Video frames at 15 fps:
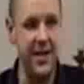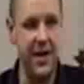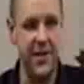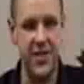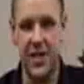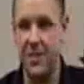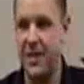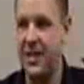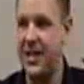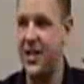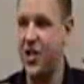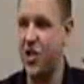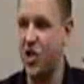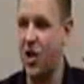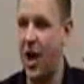of, of, something that
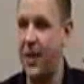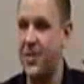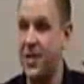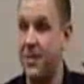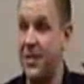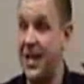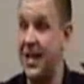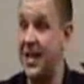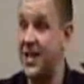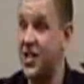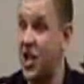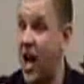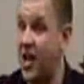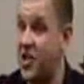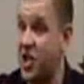describes something. And
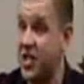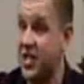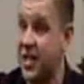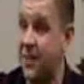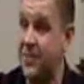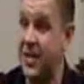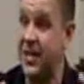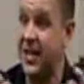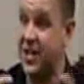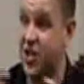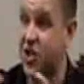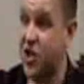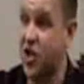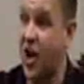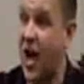it's not just something that
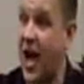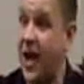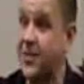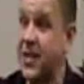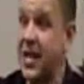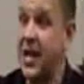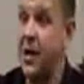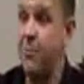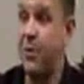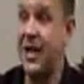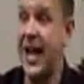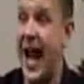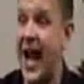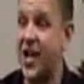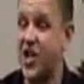describes, but
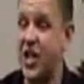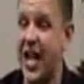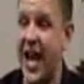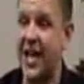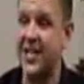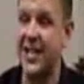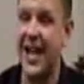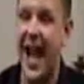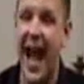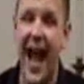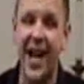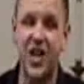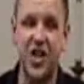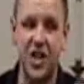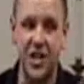it actually has an
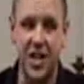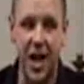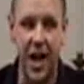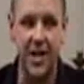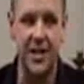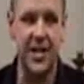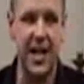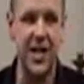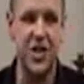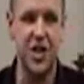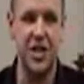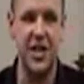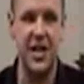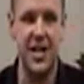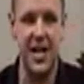action
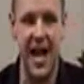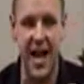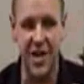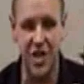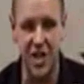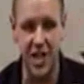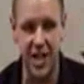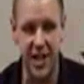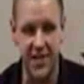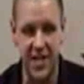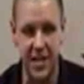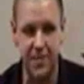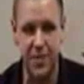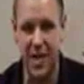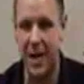connotation. And it actually gives
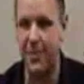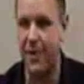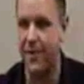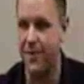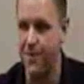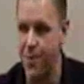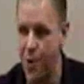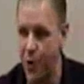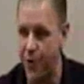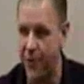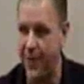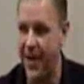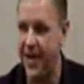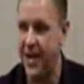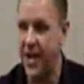some type of
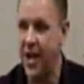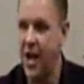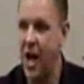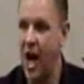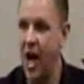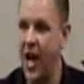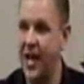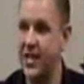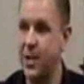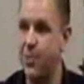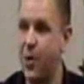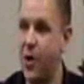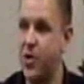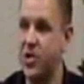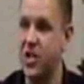movement uh, as
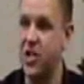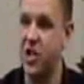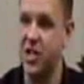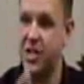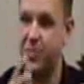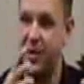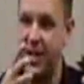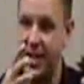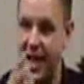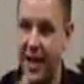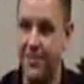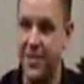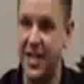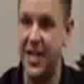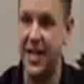opposed to just being
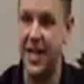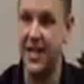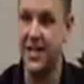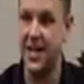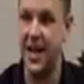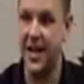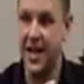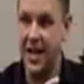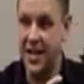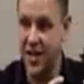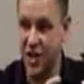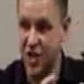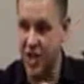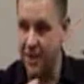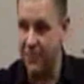empty. It's like
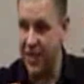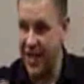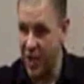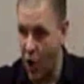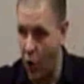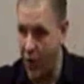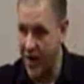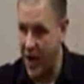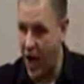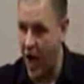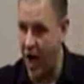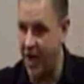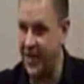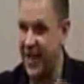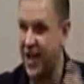there's something going
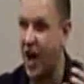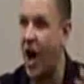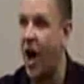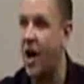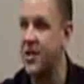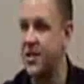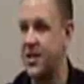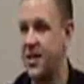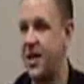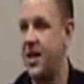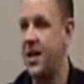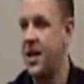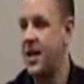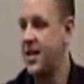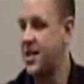on that causes
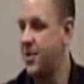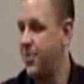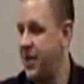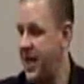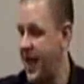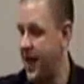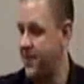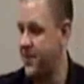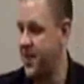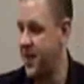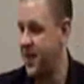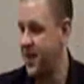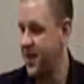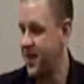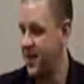it to be
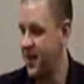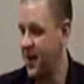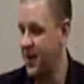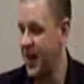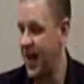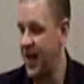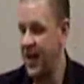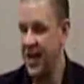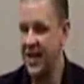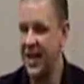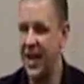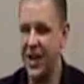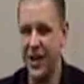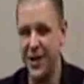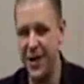empty. Okay?
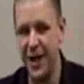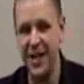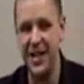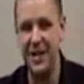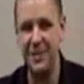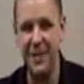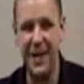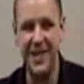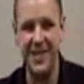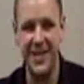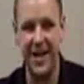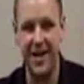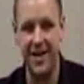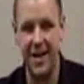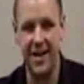Now you're not getting blessed
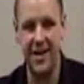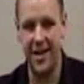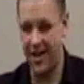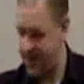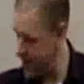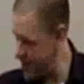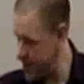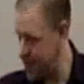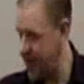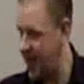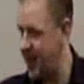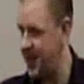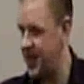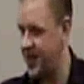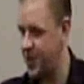yet, and I
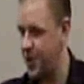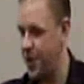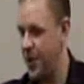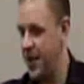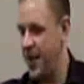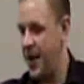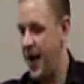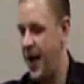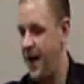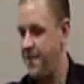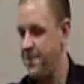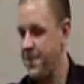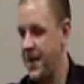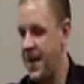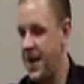understand. That's cool.
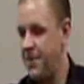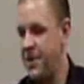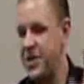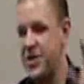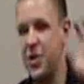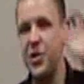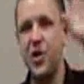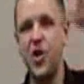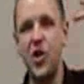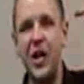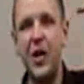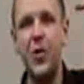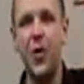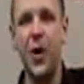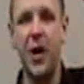Um, but so the
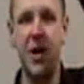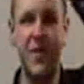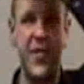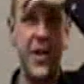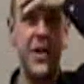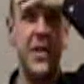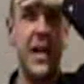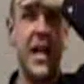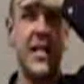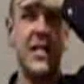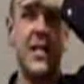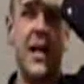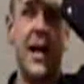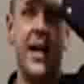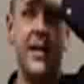Greek word, if you go to the next
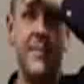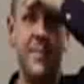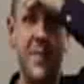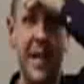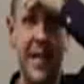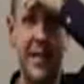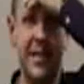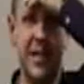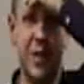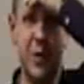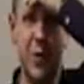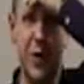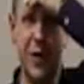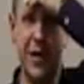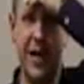slide, is this
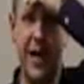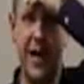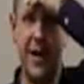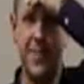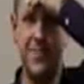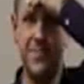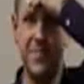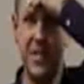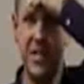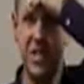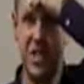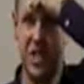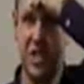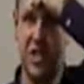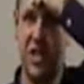word um,
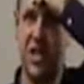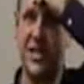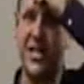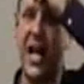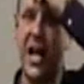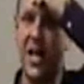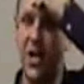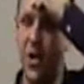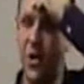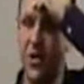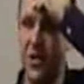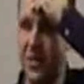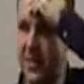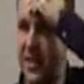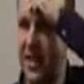slazako or
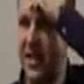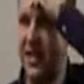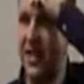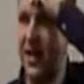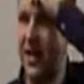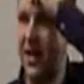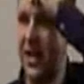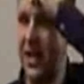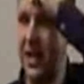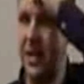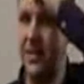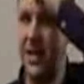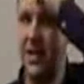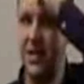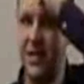something like that. I can't.
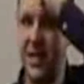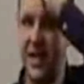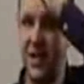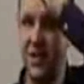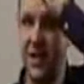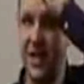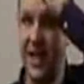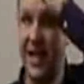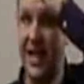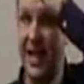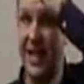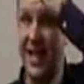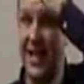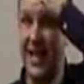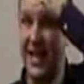I didn't take Greek. And,
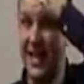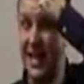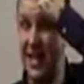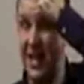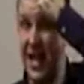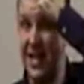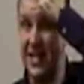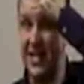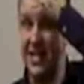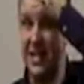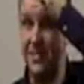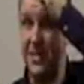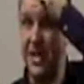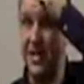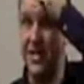and, and in essence,
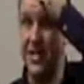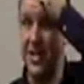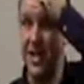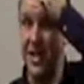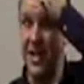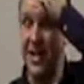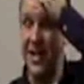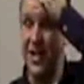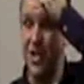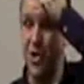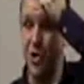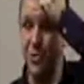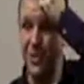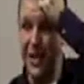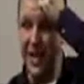it means
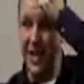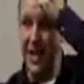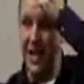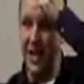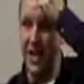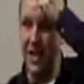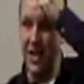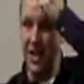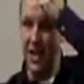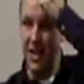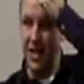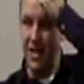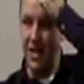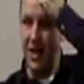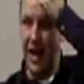to be
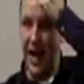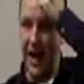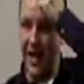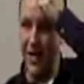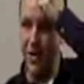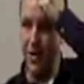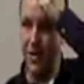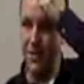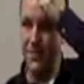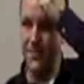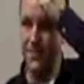idle.